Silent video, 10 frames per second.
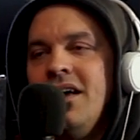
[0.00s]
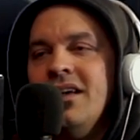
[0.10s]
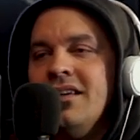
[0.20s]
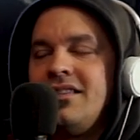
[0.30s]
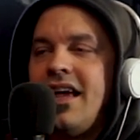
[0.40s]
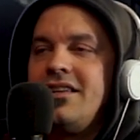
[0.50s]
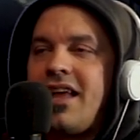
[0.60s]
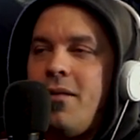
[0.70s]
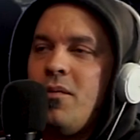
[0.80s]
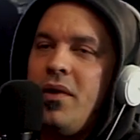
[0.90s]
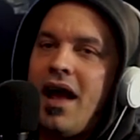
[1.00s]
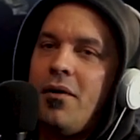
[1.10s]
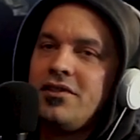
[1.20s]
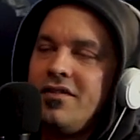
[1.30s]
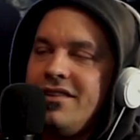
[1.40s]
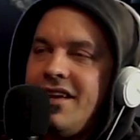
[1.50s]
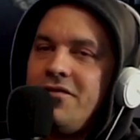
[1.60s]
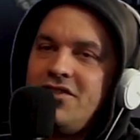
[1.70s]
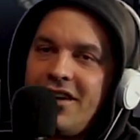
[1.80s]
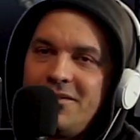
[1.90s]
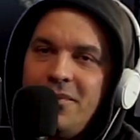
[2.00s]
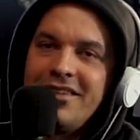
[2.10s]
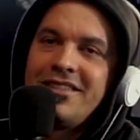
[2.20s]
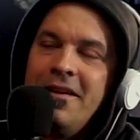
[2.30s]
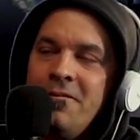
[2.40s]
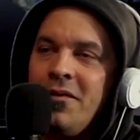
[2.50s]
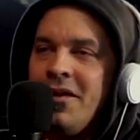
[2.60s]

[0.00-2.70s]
Yeah. Sage came with me. I was on the Def Jux bus.